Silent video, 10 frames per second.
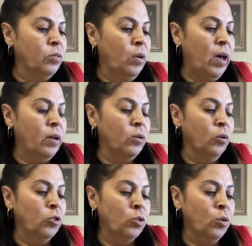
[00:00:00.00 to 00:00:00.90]
you had
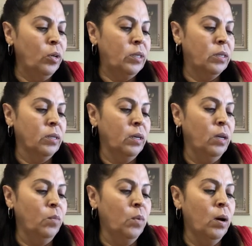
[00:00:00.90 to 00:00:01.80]
no choice
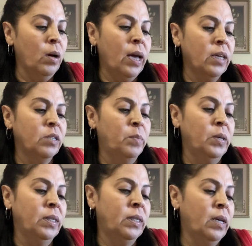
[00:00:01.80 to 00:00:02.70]
in what has
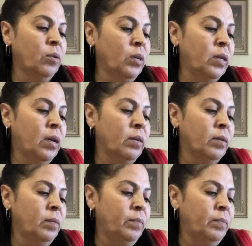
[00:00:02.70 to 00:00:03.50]
been said or done.